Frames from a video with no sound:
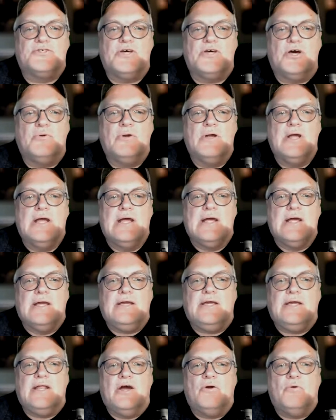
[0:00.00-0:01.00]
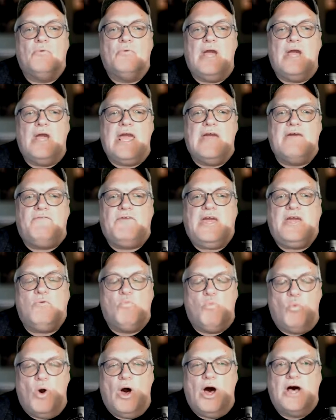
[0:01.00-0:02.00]
So, you know, if he
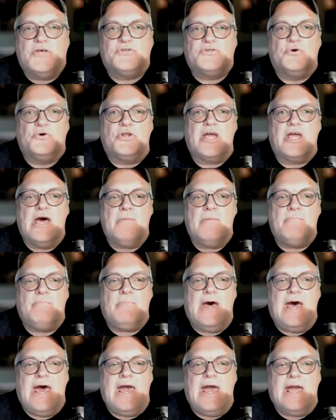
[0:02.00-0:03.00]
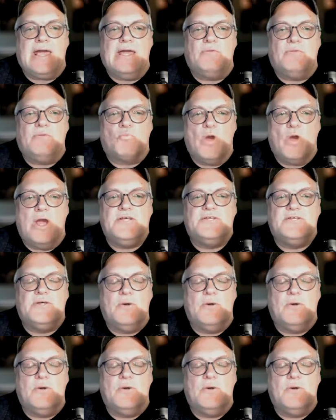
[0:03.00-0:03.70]
was going to come back and race